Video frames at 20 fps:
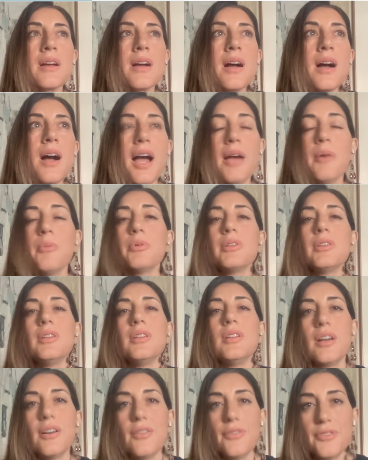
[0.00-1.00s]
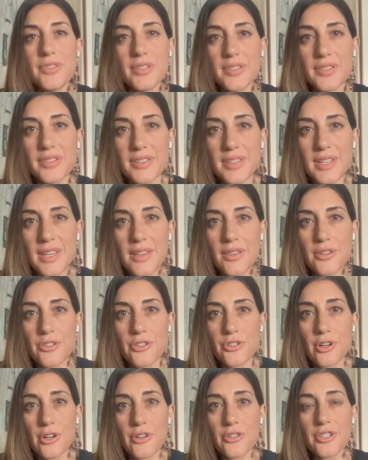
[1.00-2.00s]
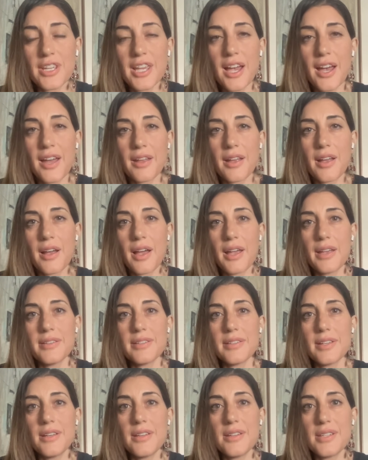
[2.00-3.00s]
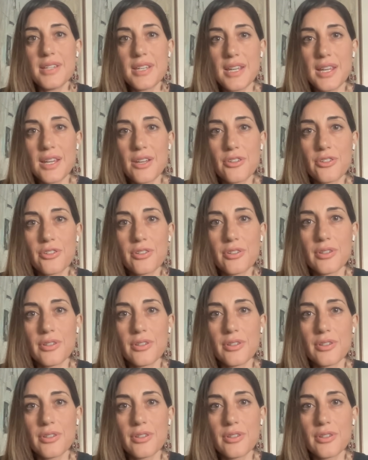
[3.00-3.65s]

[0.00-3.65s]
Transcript: I would love to see the church catechize and teach